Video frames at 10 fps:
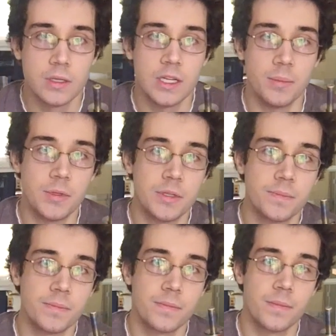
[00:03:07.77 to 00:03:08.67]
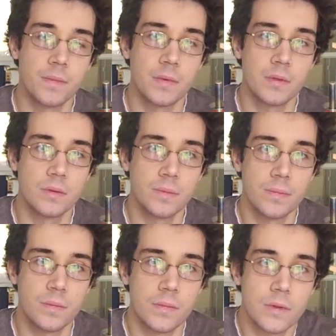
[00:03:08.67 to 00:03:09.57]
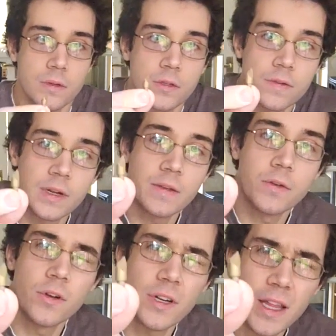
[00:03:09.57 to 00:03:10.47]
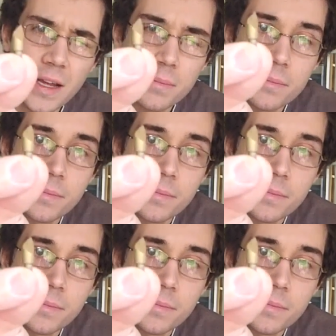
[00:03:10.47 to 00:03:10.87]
tips. So if I give you a look at that.